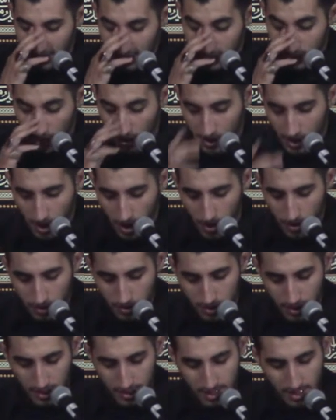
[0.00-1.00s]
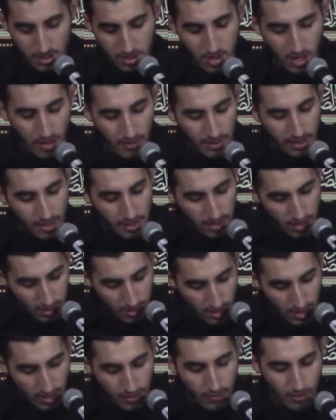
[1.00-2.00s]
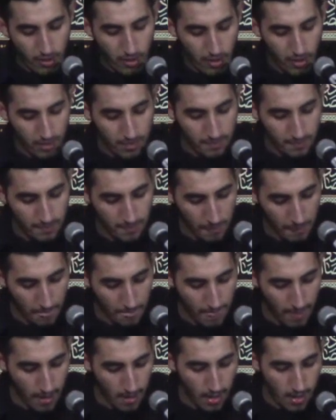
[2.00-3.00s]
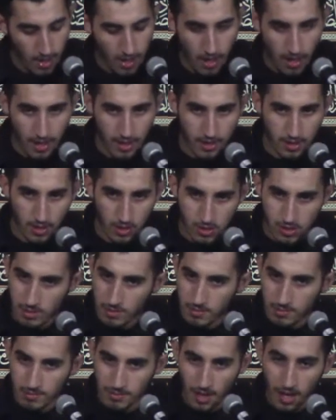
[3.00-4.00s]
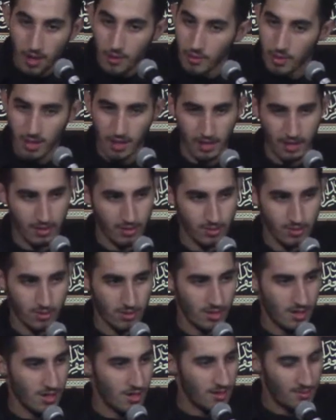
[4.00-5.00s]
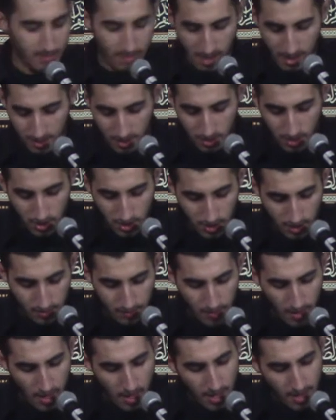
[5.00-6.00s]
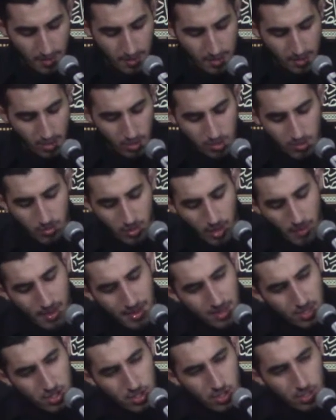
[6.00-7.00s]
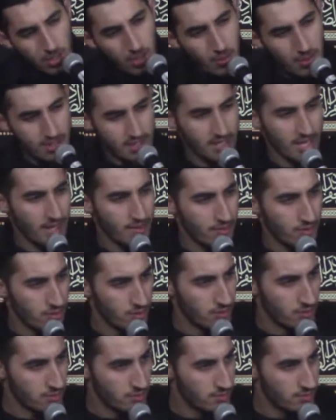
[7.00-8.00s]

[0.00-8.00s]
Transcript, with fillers: So he goes and he says, Do you have anything to give her? And he tells him, La wallahi ya Rasulullah, mind is she. He told him, What about the shield I once gave you?